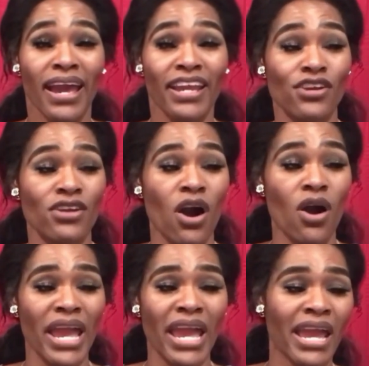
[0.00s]
you
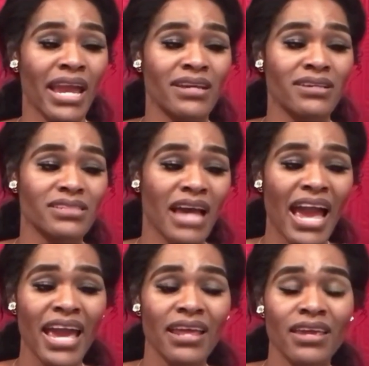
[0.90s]
know, and
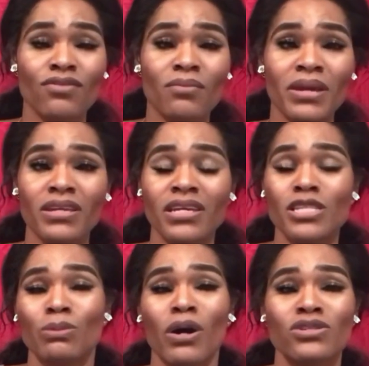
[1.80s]
I had even been
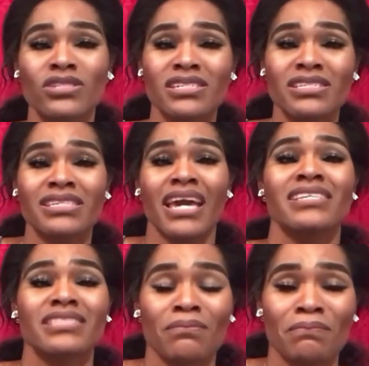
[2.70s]
exposed to
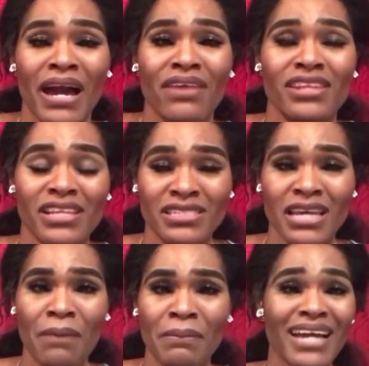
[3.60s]
sex by that time,